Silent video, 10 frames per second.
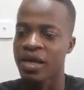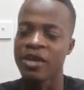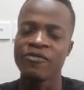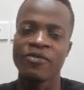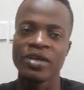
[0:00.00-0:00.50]

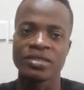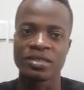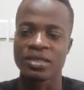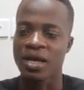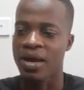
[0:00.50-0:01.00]
If it
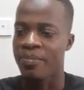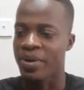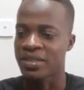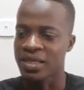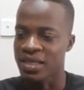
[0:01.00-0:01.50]
is a
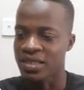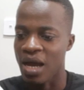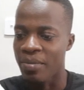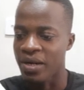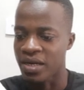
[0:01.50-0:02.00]
percentage
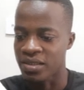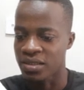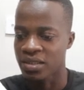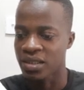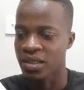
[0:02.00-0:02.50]

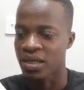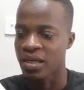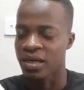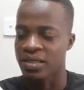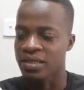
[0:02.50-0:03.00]
abundance,
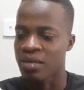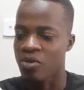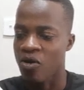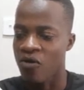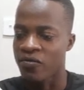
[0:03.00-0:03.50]
then the sum
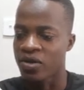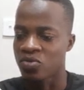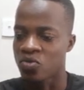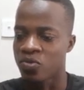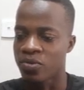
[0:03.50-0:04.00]
of all these
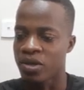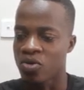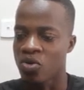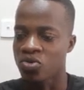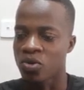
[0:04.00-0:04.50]
will be
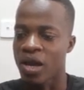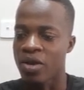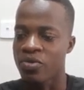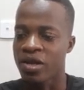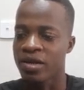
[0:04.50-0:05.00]
equal to
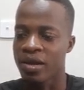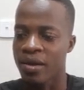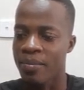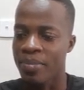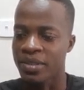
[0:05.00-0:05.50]
100%,
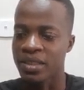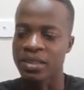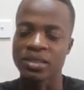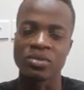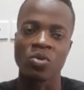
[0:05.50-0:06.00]

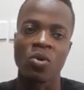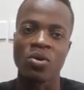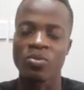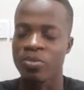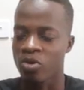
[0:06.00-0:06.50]

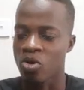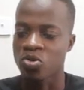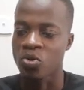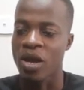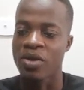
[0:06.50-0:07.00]
equal to
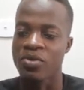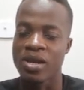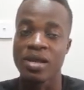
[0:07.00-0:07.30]
100.